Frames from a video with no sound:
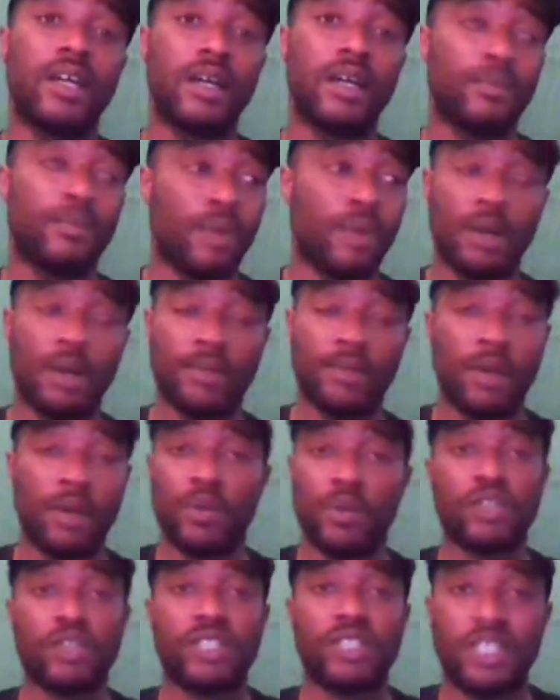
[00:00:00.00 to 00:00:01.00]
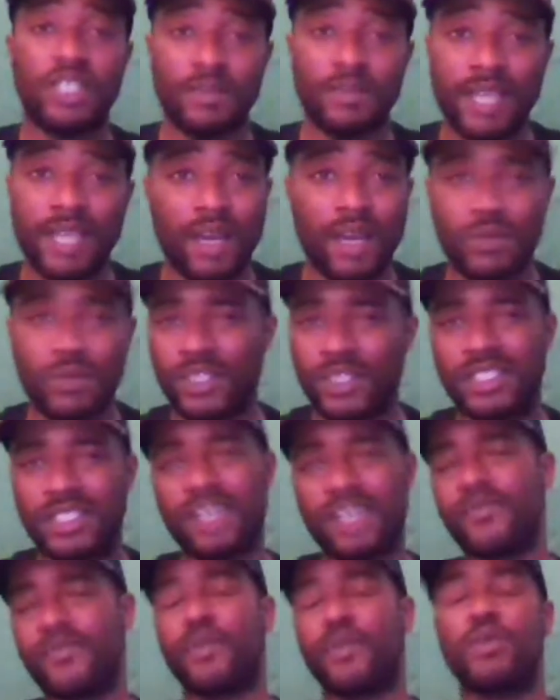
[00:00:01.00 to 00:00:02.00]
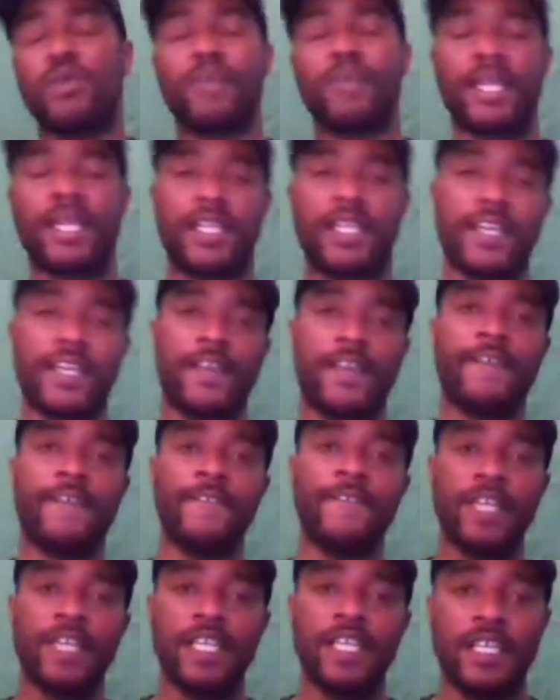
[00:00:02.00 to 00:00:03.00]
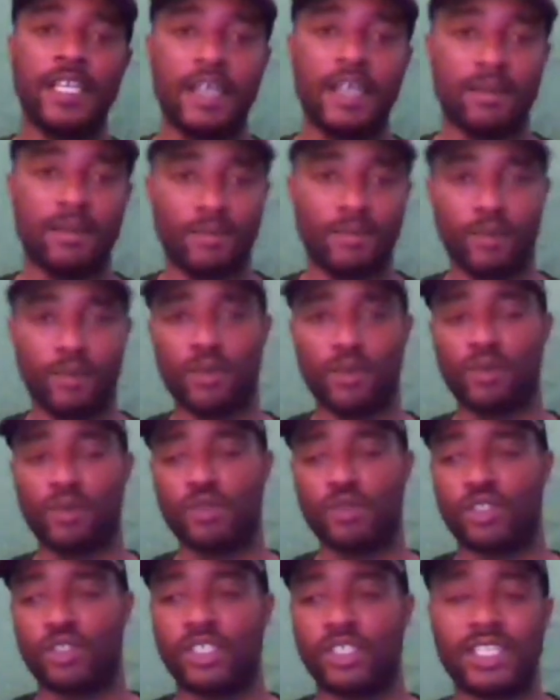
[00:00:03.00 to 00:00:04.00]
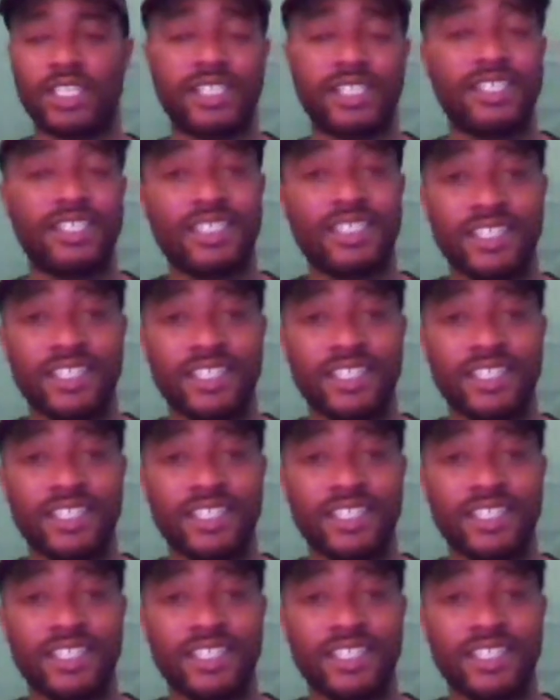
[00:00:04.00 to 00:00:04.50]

upon my worst enemy. You wish death on nobody, man. I'm gonna be real, because at the end